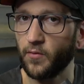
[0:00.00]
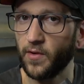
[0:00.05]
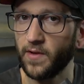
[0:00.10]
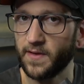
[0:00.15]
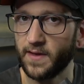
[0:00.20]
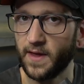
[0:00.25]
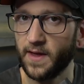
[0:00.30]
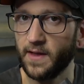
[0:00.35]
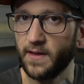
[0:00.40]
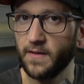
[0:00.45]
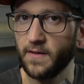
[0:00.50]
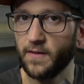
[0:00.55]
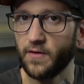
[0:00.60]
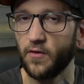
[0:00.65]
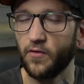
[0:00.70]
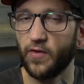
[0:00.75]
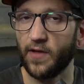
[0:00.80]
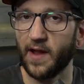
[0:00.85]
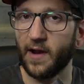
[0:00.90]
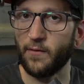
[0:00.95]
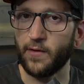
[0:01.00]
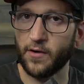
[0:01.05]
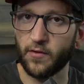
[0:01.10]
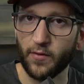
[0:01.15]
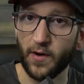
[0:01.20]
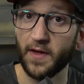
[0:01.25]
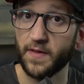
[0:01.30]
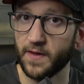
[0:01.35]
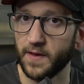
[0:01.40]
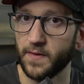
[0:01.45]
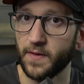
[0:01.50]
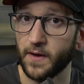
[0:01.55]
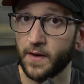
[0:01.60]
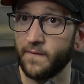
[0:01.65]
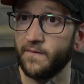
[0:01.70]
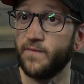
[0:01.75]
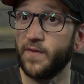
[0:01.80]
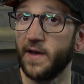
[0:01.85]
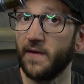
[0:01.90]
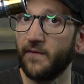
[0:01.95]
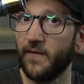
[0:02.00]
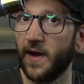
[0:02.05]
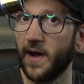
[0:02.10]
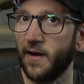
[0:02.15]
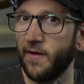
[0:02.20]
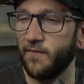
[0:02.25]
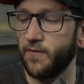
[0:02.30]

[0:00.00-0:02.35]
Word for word: one did so then i requested the config file